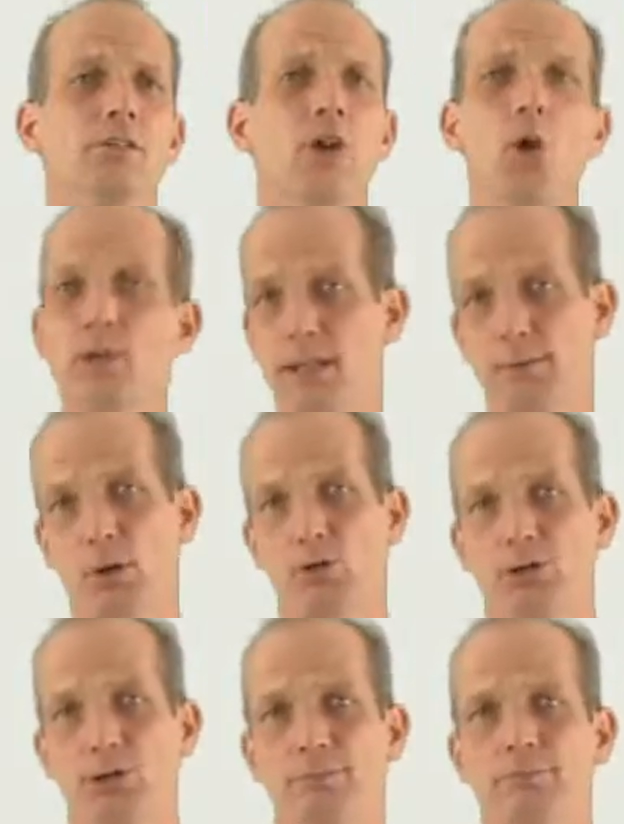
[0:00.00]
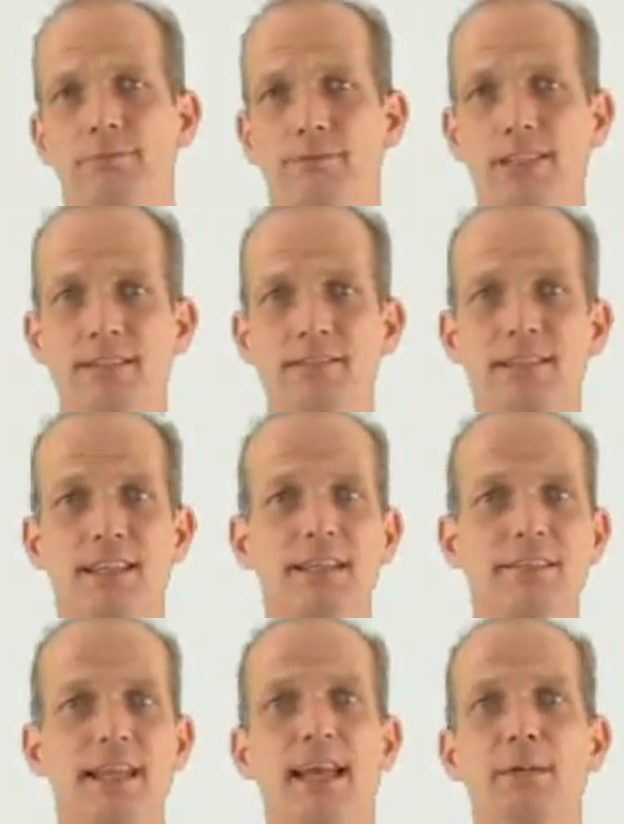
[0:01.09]
Don't get emotional. This
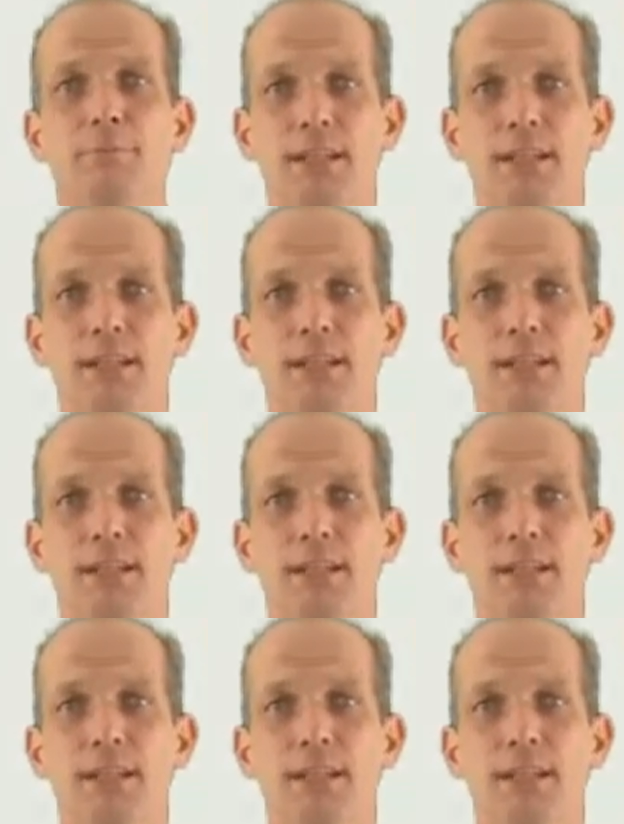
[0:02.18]
is a